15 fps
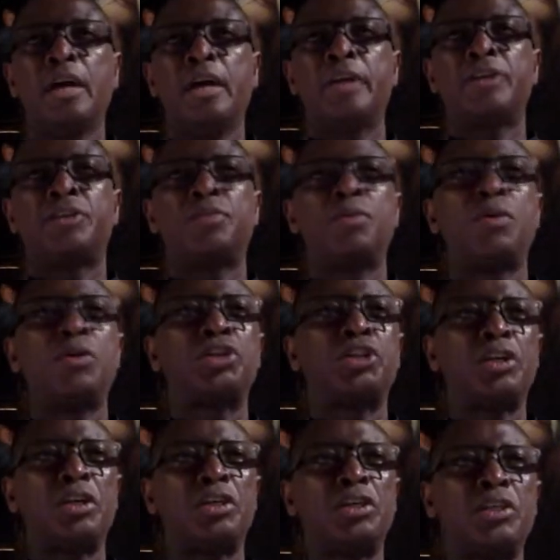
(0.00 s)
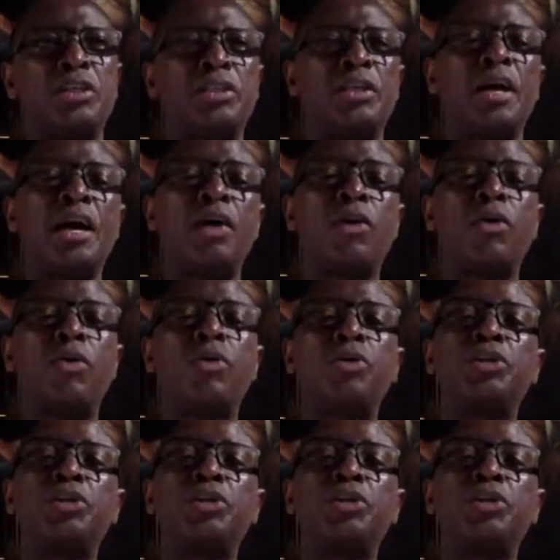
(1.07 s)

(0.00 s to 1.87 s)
Small churches are called